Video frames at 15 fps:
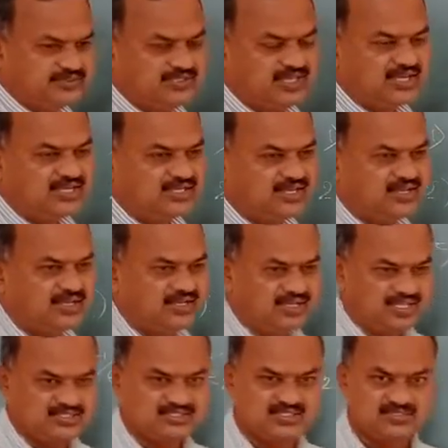the internal
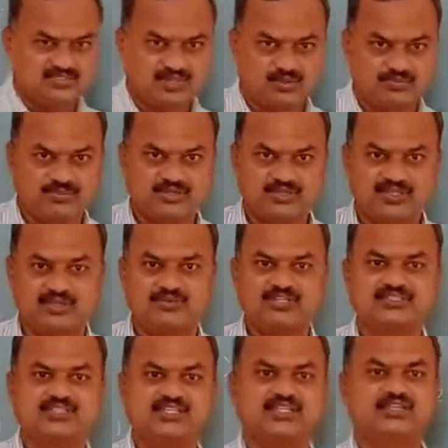resistance of
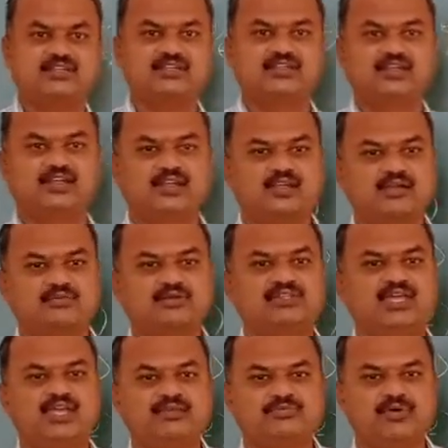given cell with
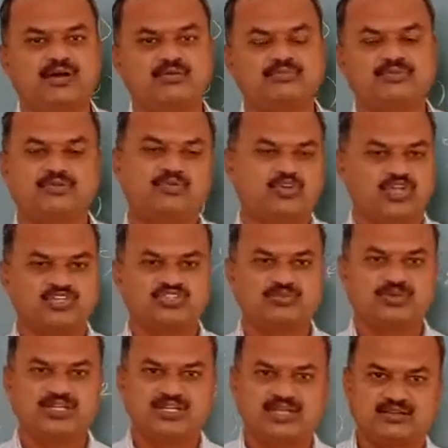the help of
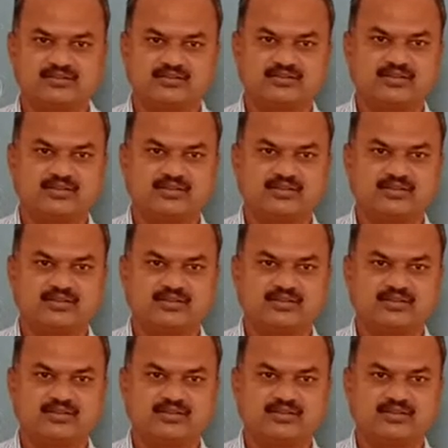potentiometer.